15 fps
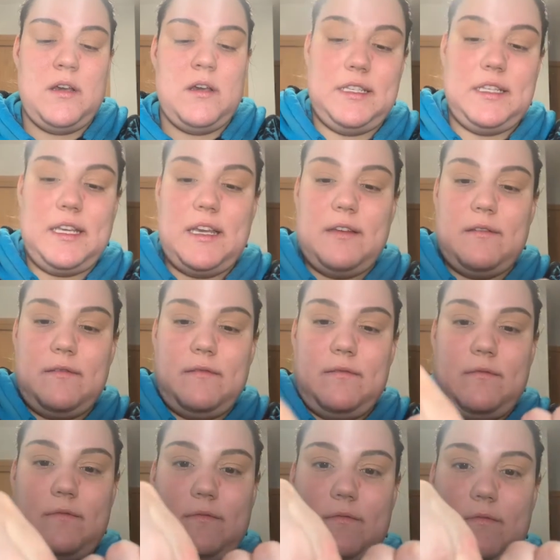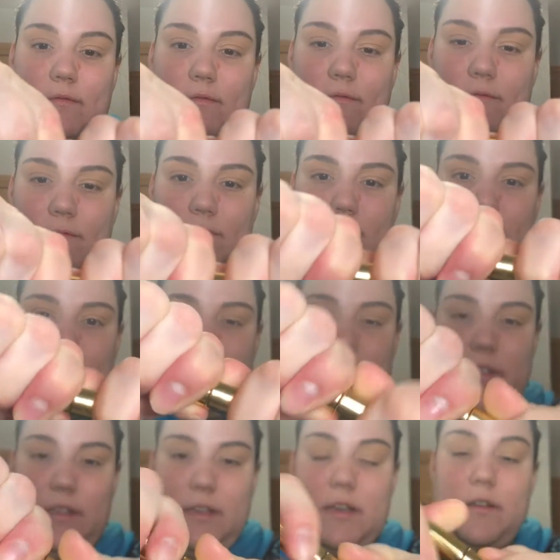It's like,
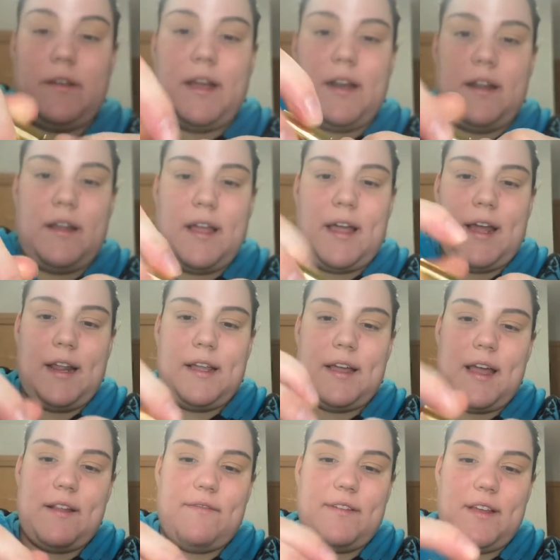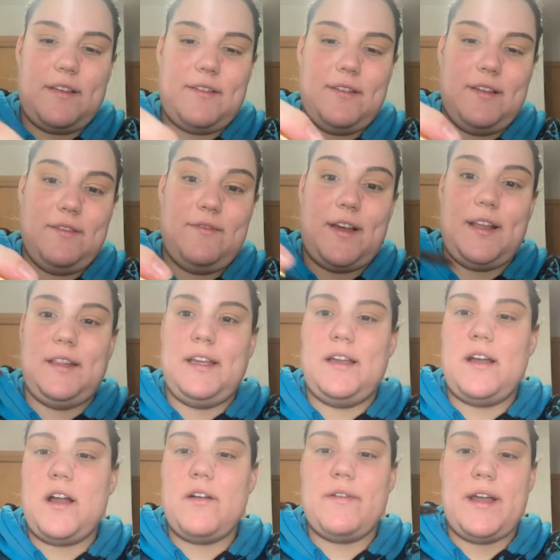really, oh, got it. Finally.
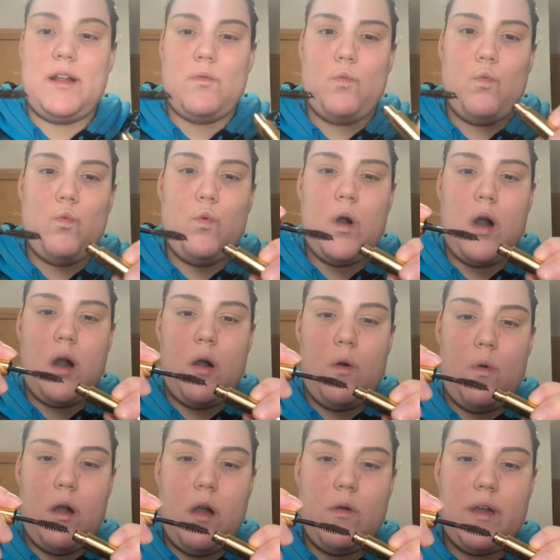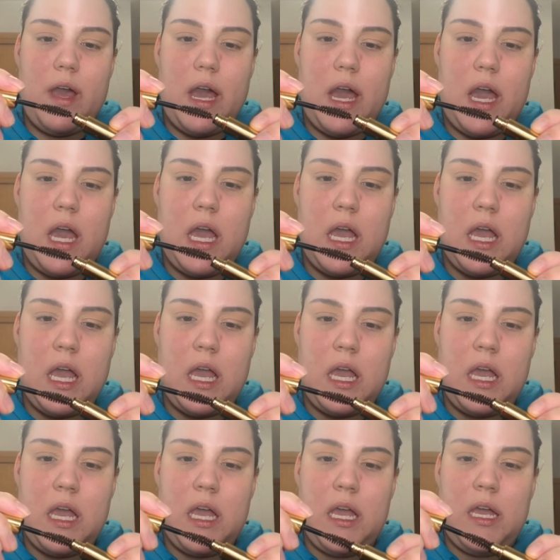All right. Whoa. Okay.
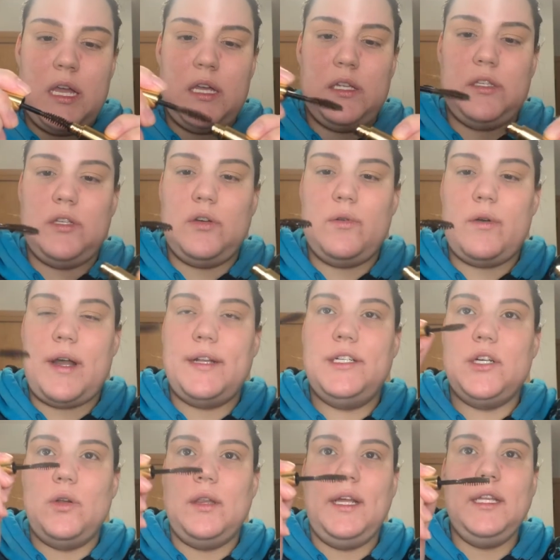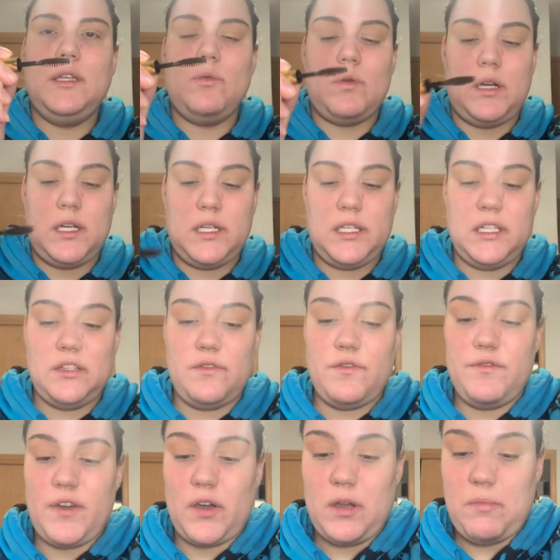So I don't like the wand. It's
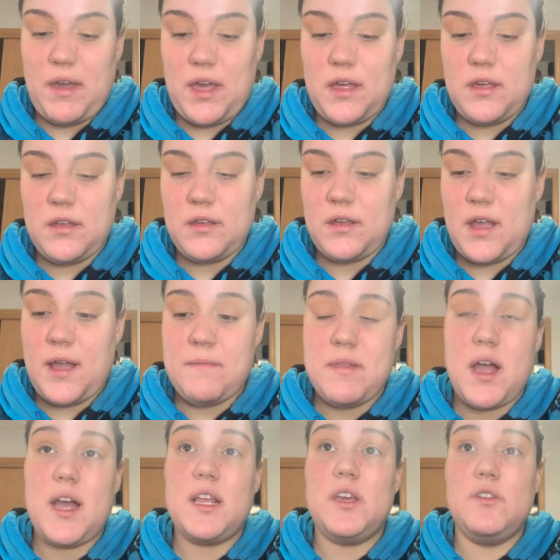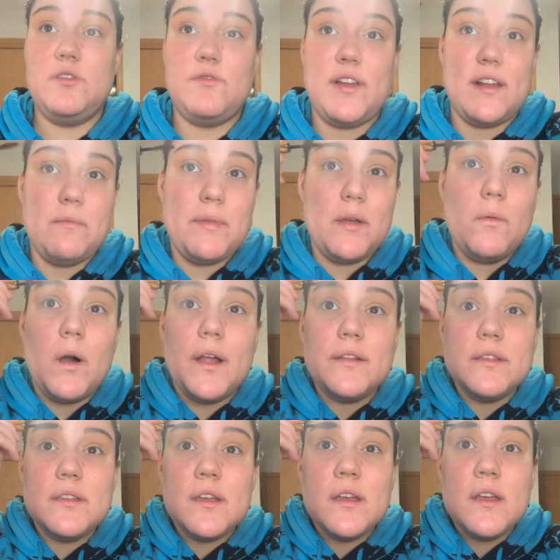very big. I'm not a huge fan of big
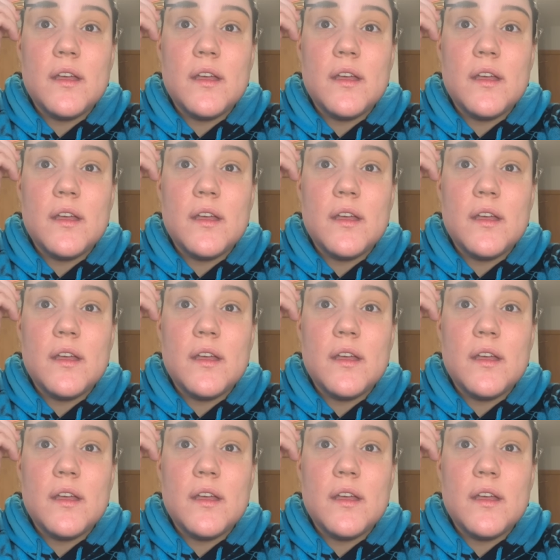wands.